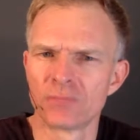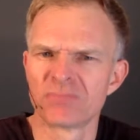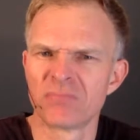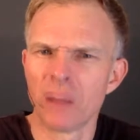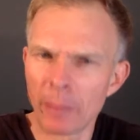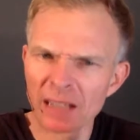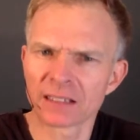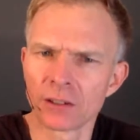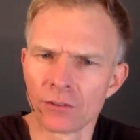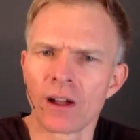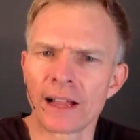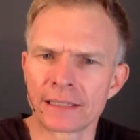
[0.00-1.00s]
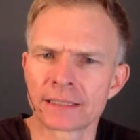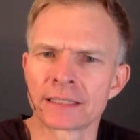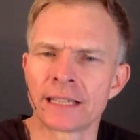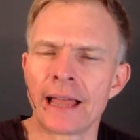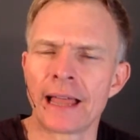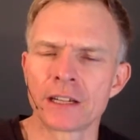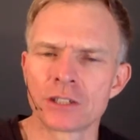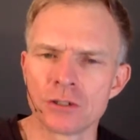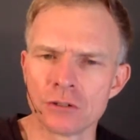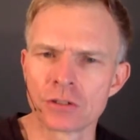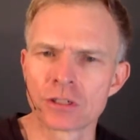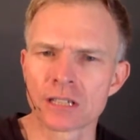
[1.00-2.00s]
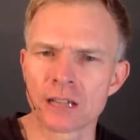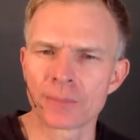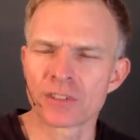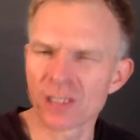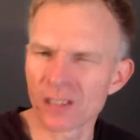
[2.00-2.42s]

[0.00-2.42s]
about the right attitudes type.